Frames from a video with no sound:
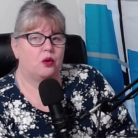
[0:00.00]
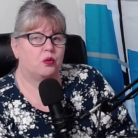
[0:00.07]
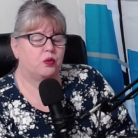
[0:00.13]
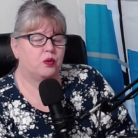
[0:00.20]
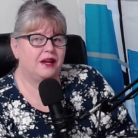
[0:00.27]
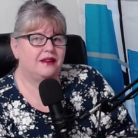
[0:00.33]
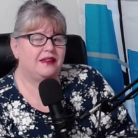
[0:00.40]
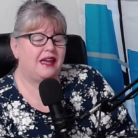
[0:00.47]

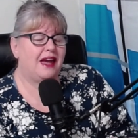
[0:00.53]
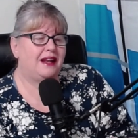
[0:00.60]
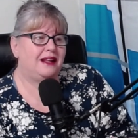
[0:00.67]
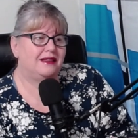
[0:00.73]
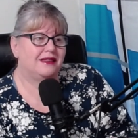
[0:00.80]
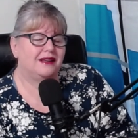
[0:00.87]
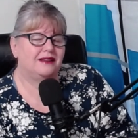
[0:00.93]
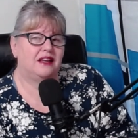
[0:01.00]
Really,
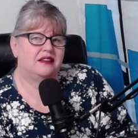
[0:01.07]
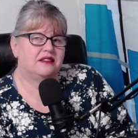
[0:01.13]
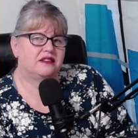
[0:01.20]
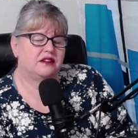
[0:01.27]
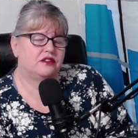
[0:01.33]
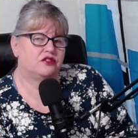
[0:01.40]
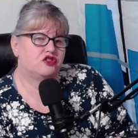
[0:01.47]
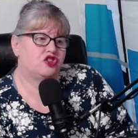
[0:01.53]
anything less
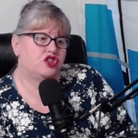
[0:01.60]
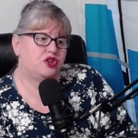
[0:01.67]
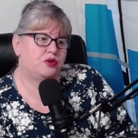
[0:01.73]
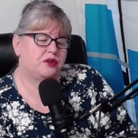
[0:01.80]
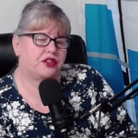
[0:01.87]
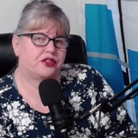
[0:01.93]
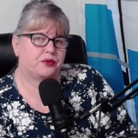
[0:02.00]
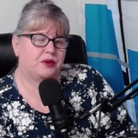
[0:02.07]
than
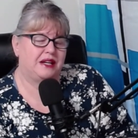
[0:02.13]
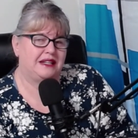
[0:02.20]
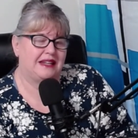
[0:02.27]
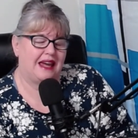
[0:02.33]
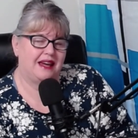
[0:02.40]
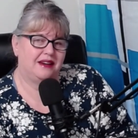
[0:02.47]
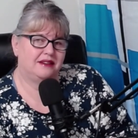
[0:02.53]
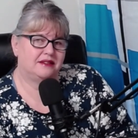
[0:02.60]
two to three
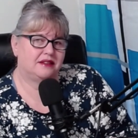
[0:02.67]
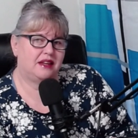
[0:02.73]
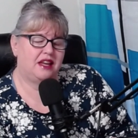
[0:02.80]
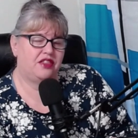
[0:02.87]
days